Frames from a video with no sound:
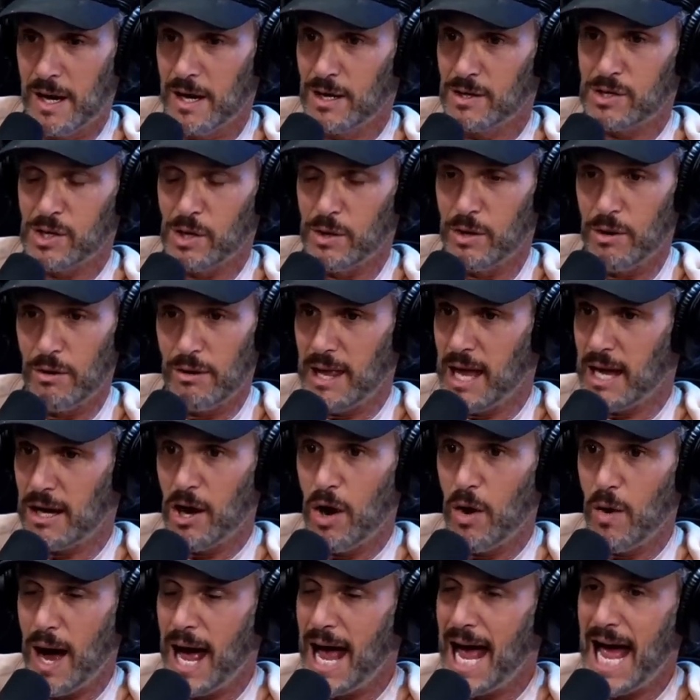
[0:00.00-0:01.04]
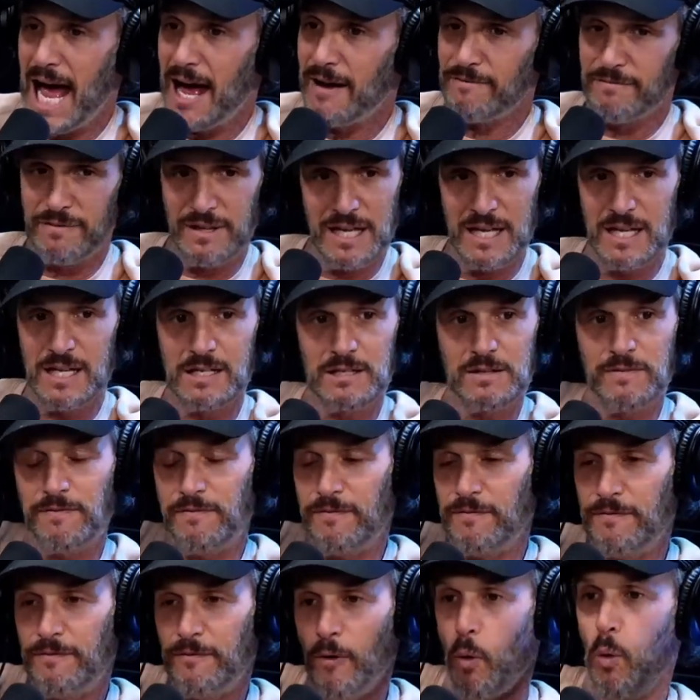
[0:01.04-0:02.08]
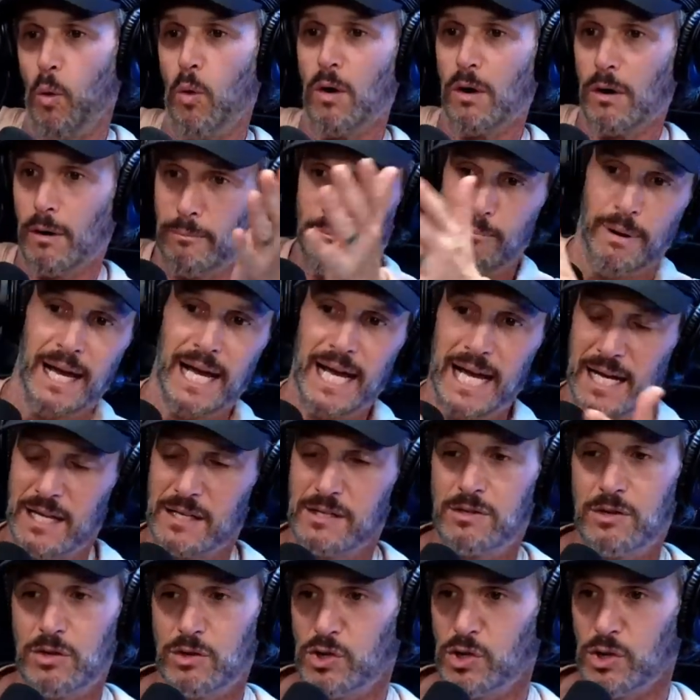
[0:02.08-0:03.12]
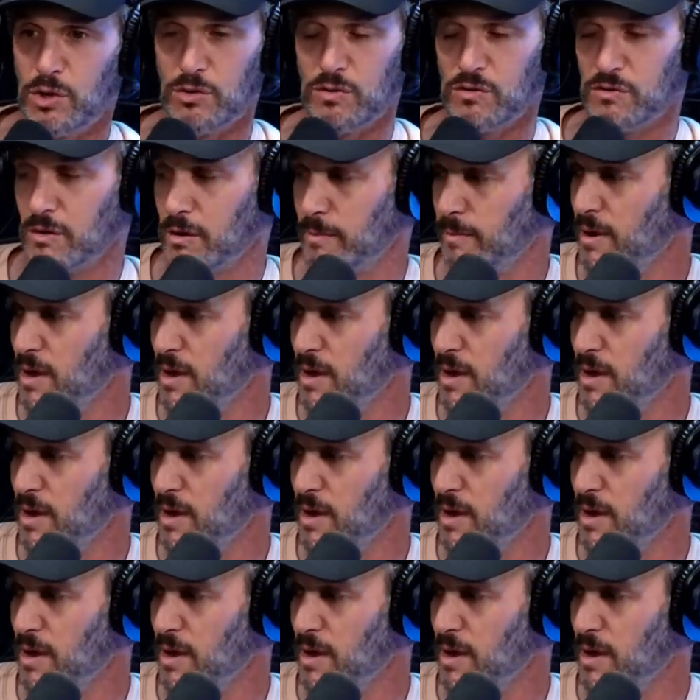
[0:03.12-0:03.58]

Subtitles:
So you're like, oh, I have these four bands to choose from.